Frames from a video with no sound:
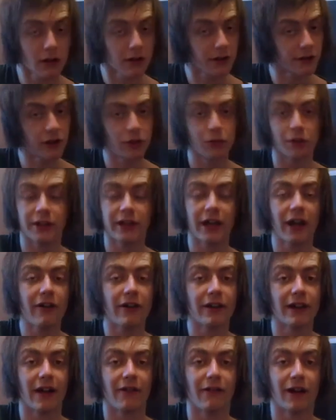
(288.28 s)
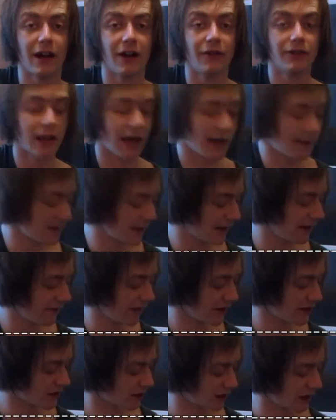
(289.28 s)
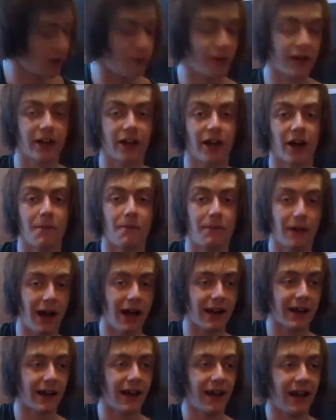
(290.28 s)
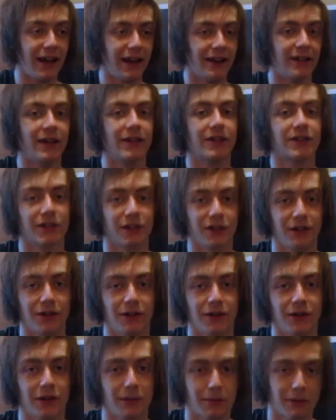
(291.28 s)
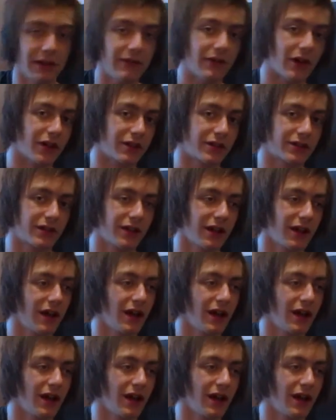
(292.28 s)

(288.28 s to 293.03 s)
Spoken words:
So you want to carry that round, and then eventually we're going to go back into the pre-verse.